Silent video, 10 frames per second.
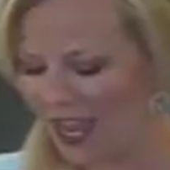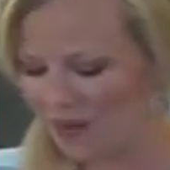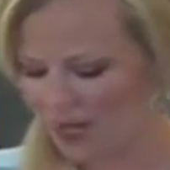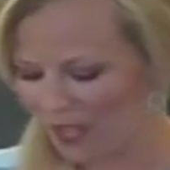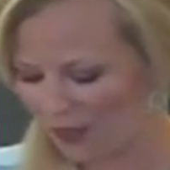
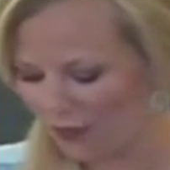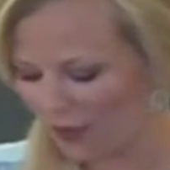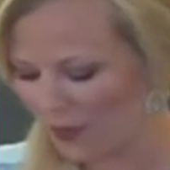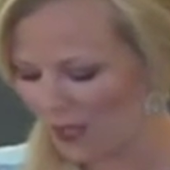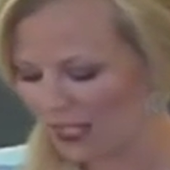am another
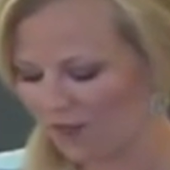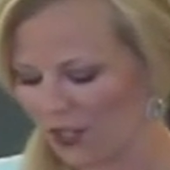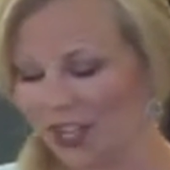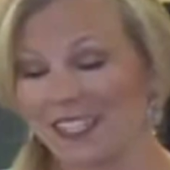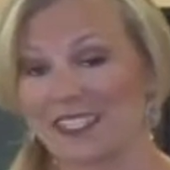firm
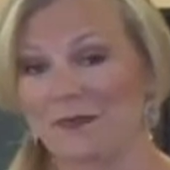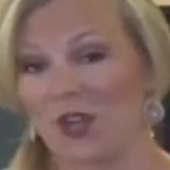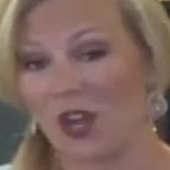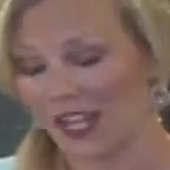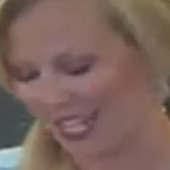believer in some
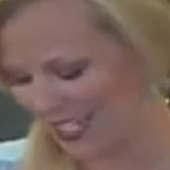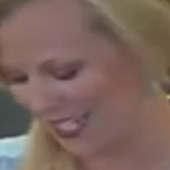garlic.